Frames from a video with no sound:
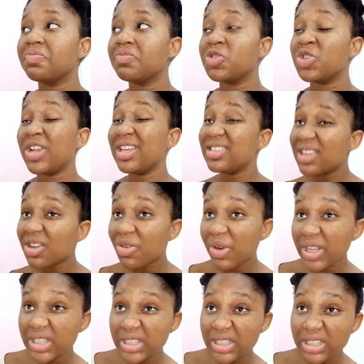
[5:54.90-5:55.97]
should I say
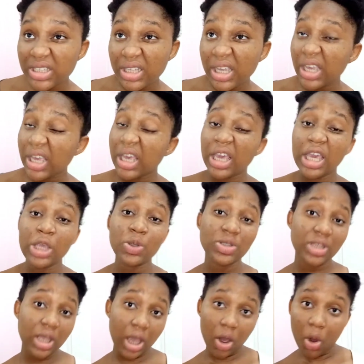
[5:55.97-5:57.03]
great? It
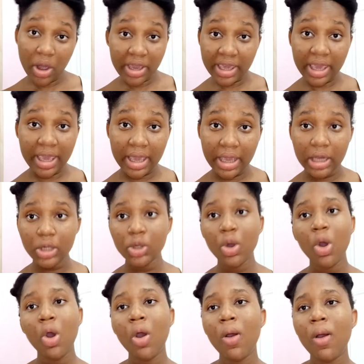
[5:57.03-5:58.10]
was okay,
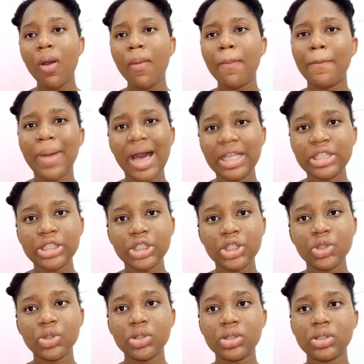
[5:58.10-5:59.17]
no bad
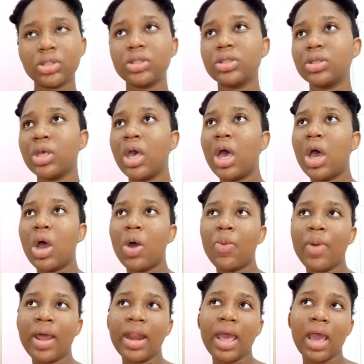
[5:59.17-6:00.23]
news,
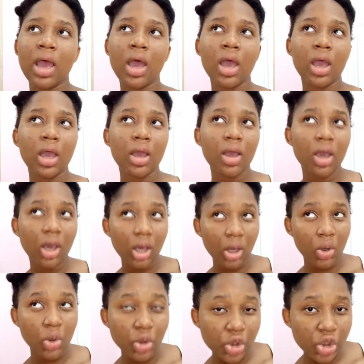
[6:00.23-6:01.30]
rather
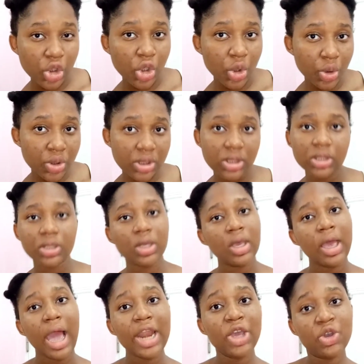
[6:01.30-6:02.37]
good news.
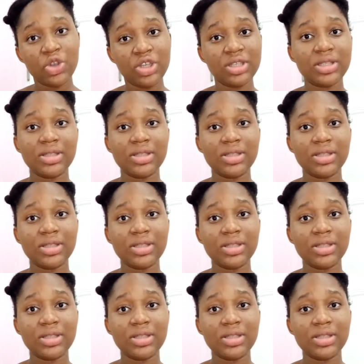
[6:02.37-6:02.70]
And the good news